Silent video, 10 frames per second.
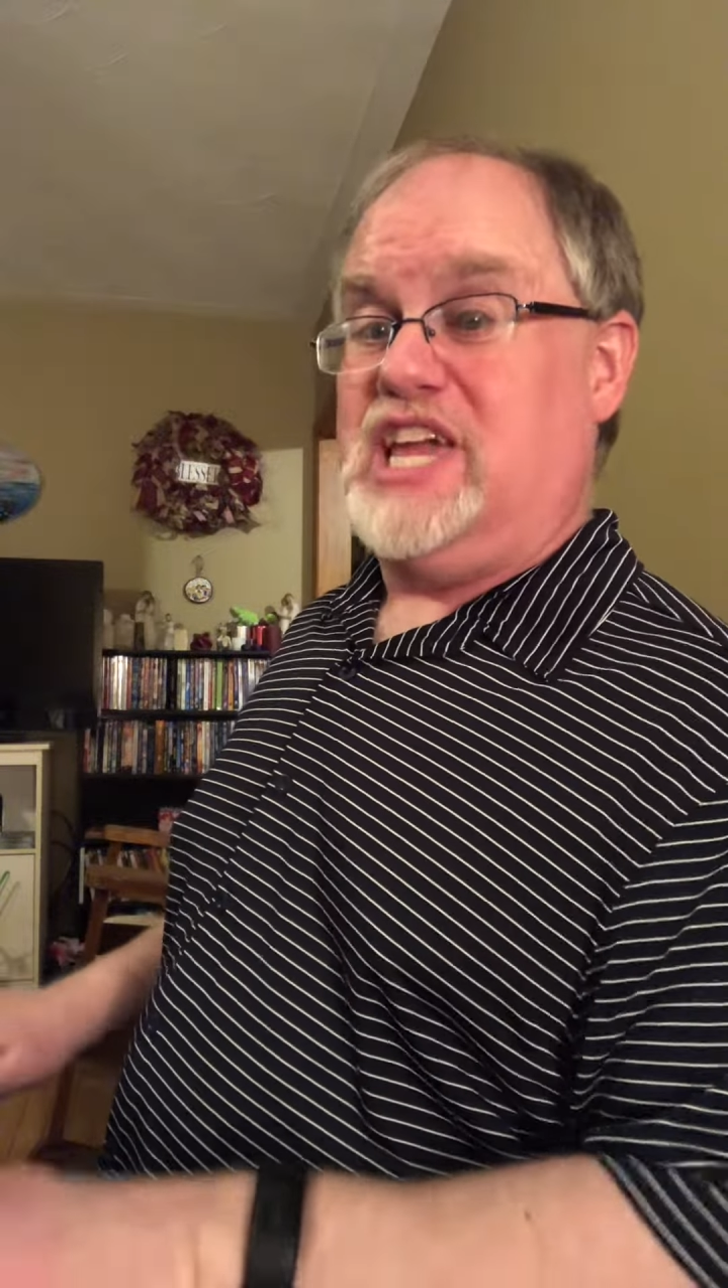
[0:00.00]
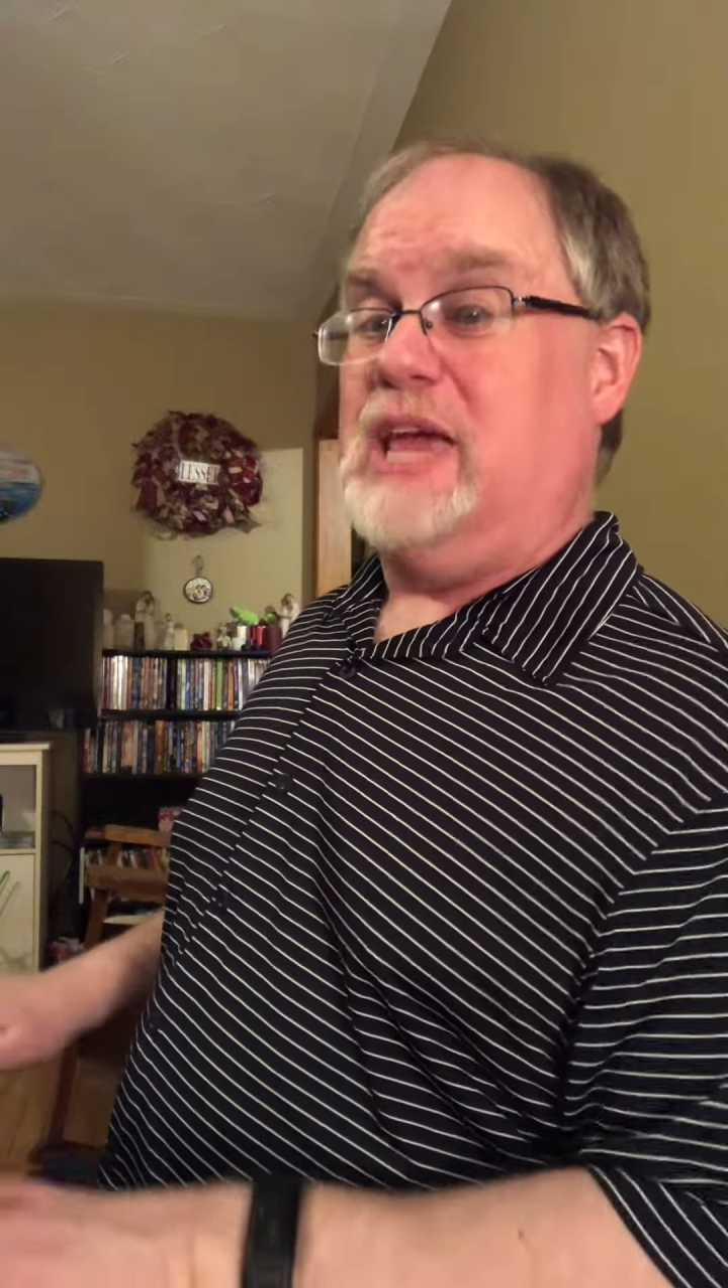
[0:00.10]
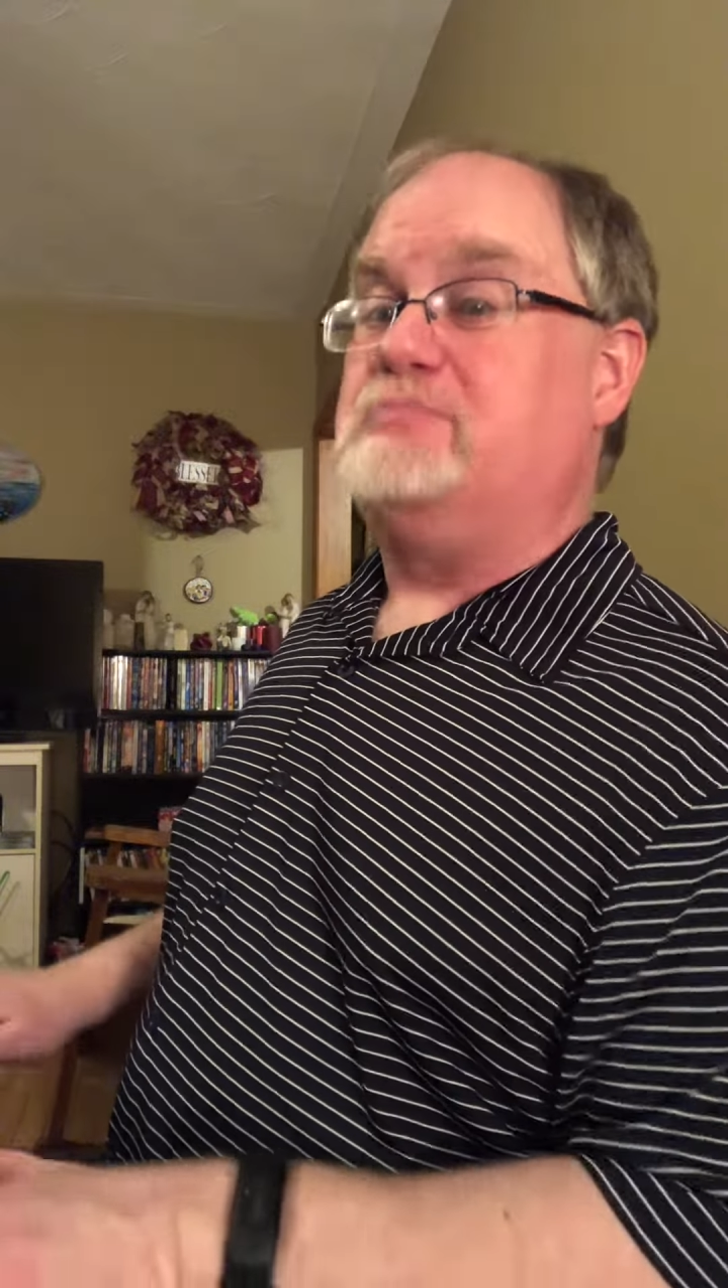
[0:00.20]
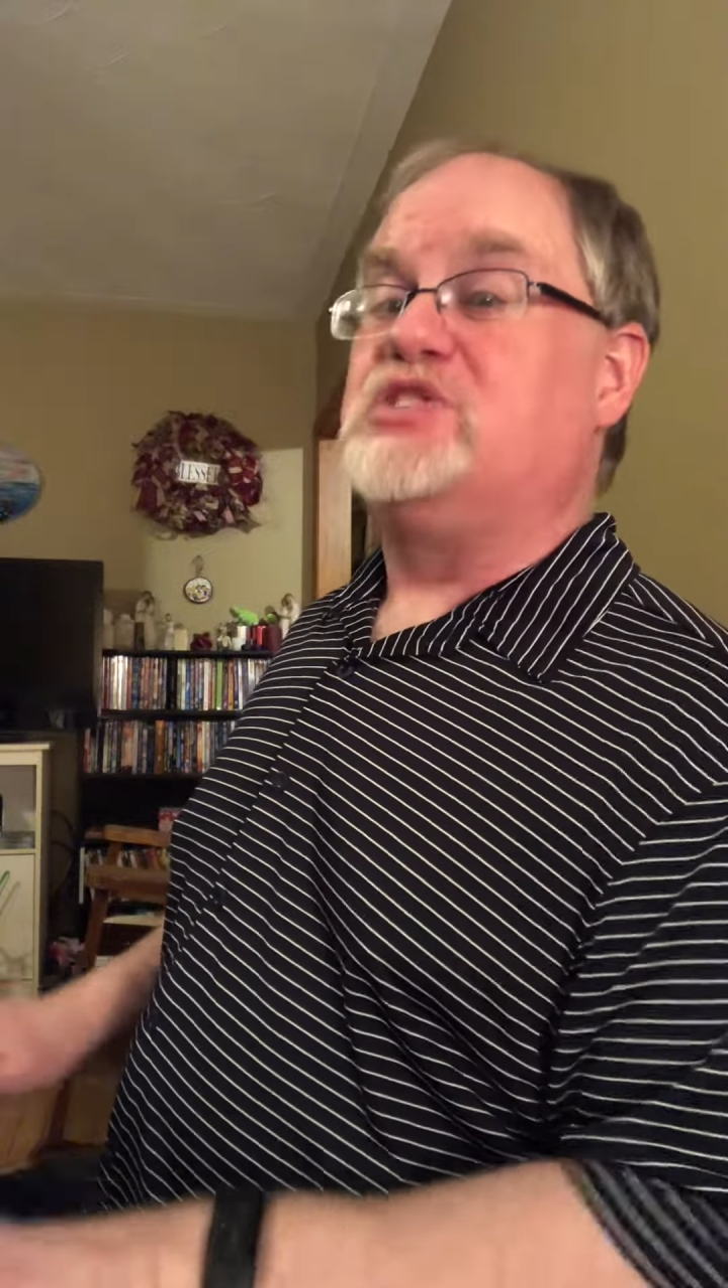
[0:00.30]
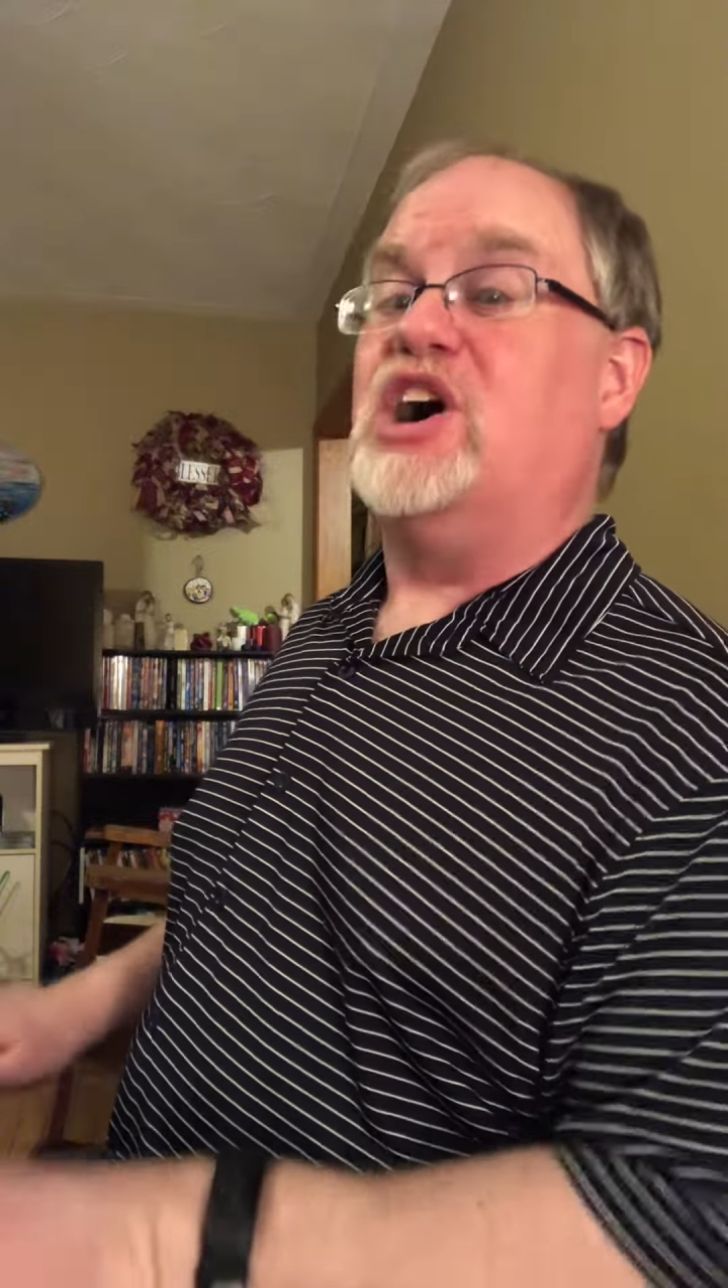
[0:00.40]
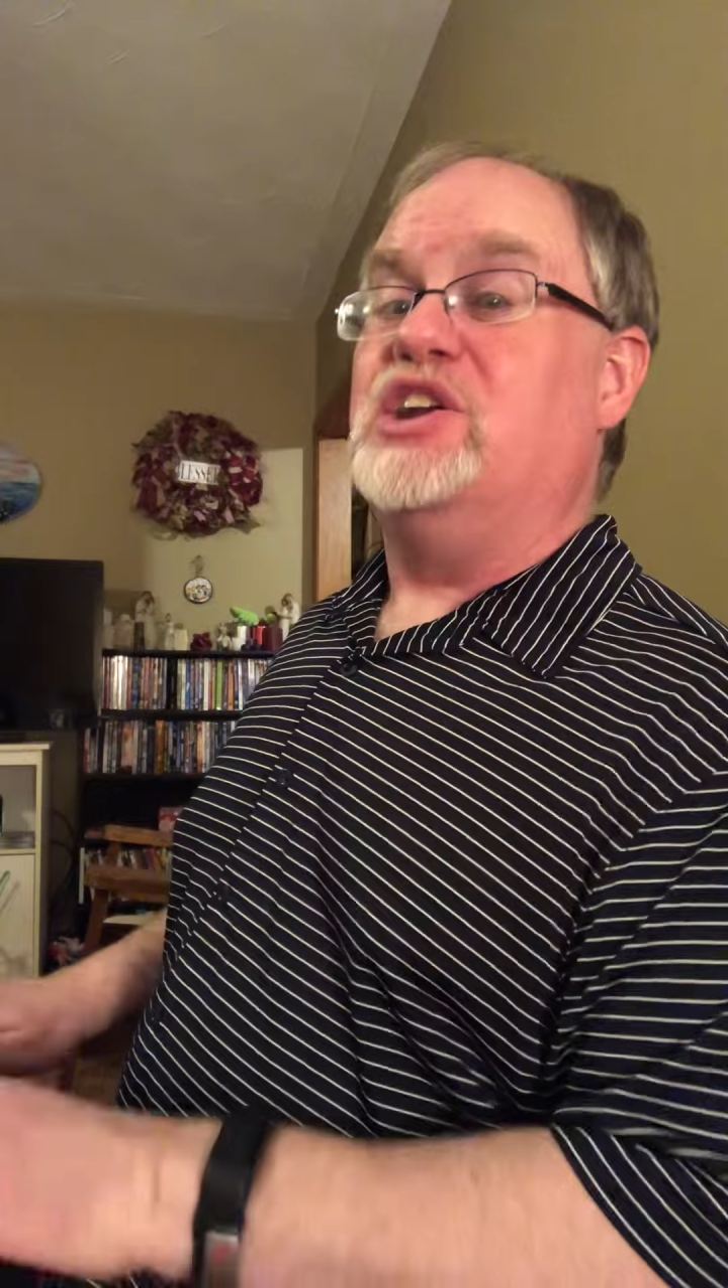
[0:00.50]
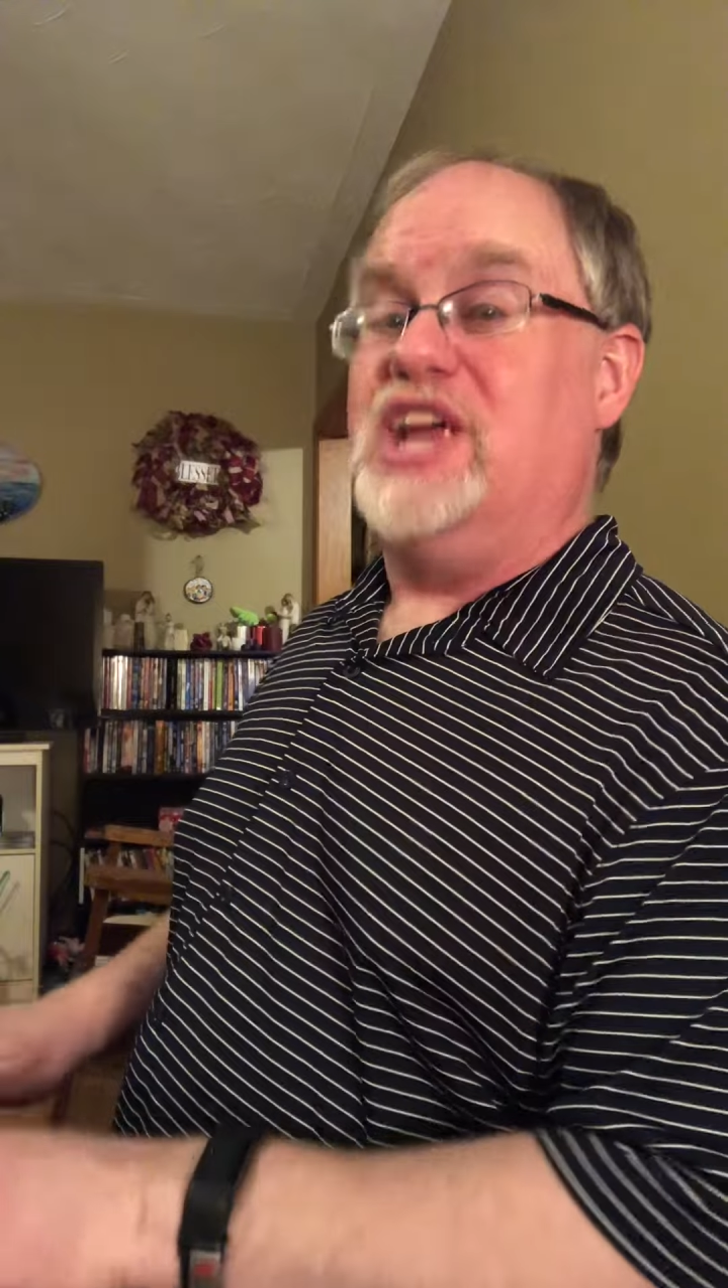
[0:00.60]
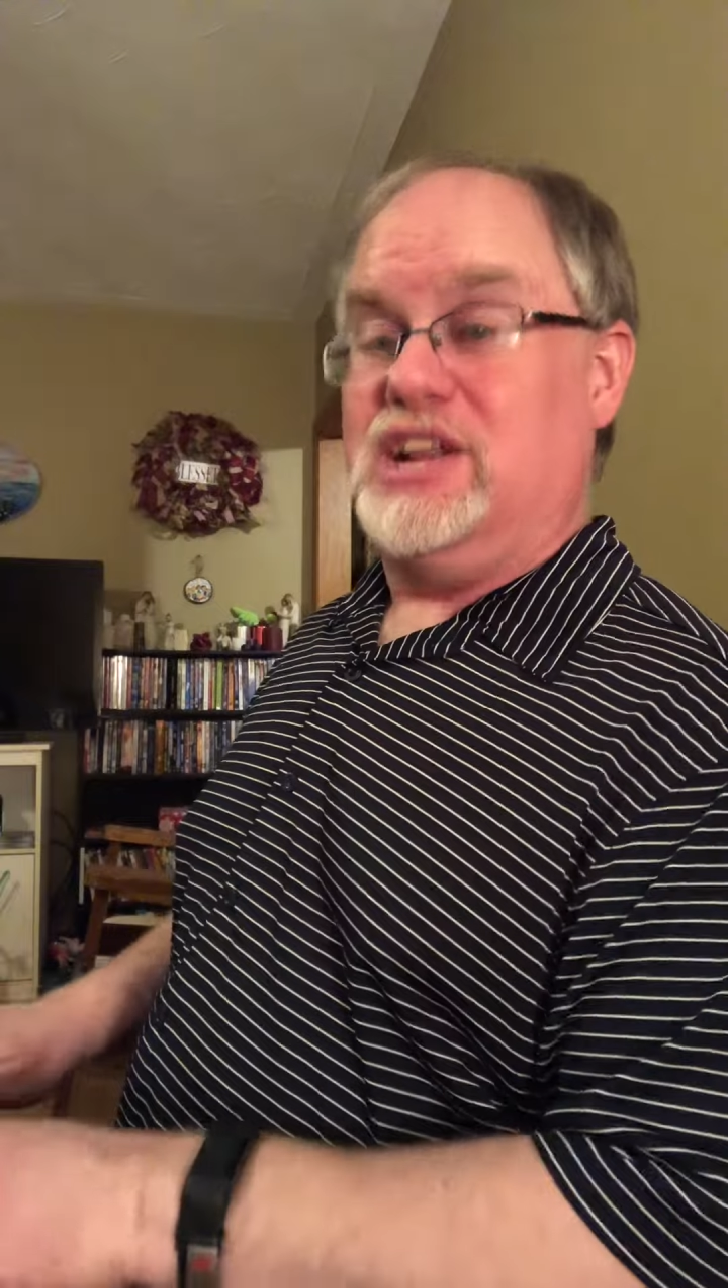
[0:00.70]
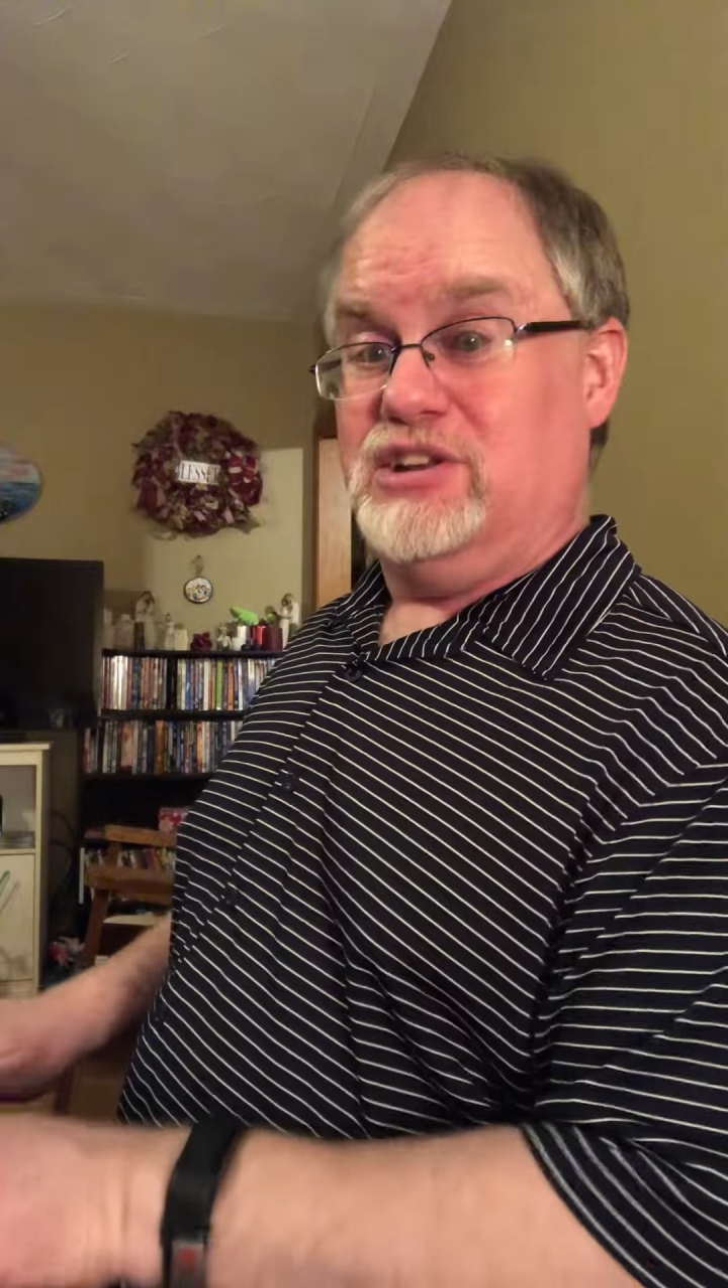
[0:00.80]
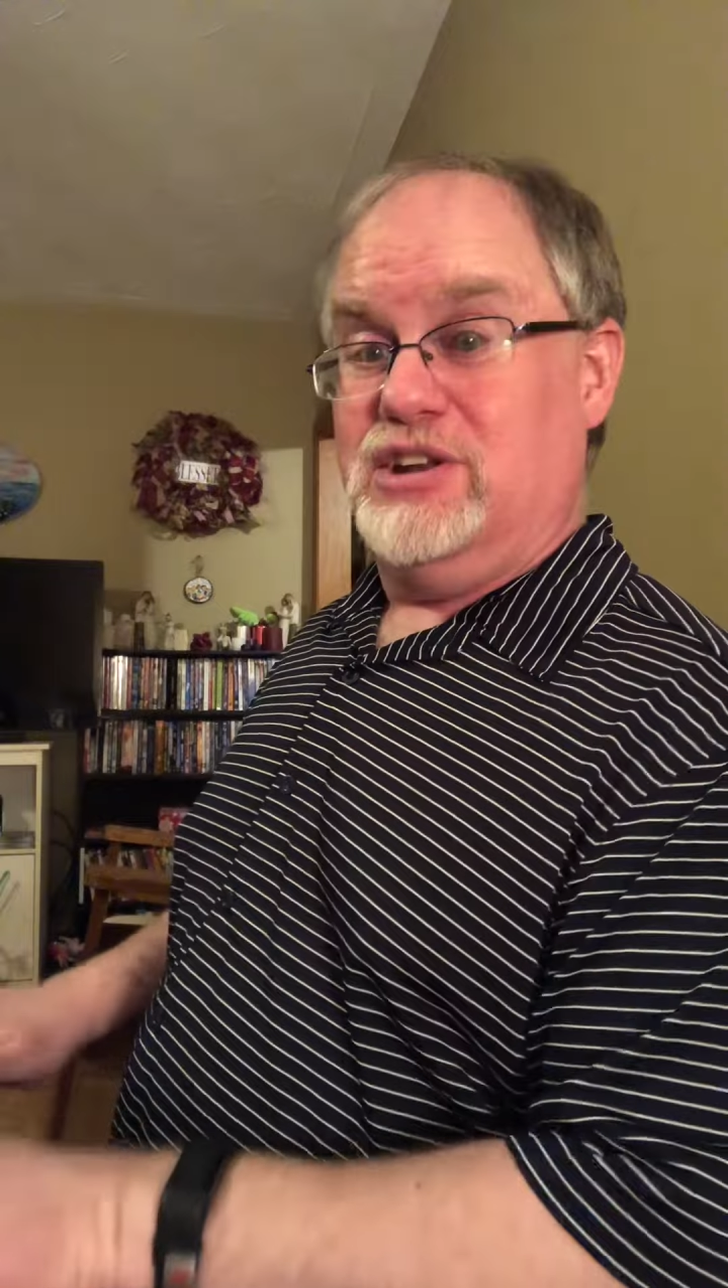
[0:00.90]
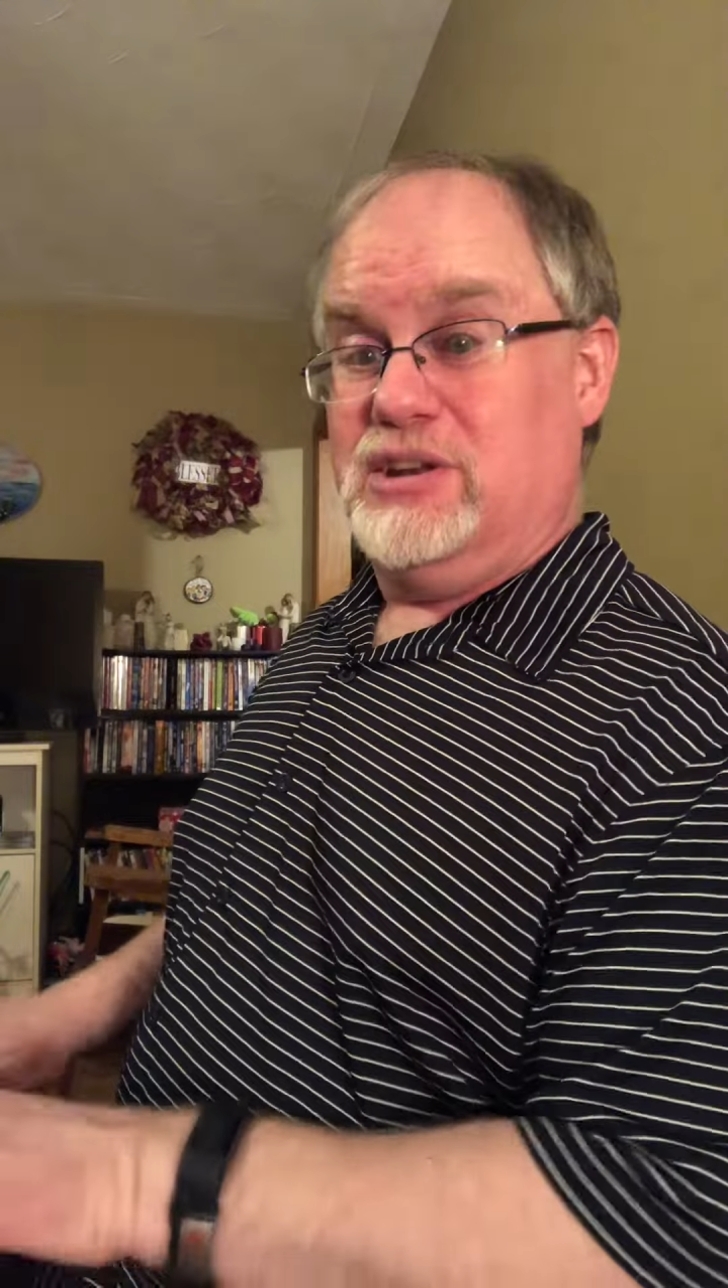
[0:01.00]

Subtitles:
keeps on hitting,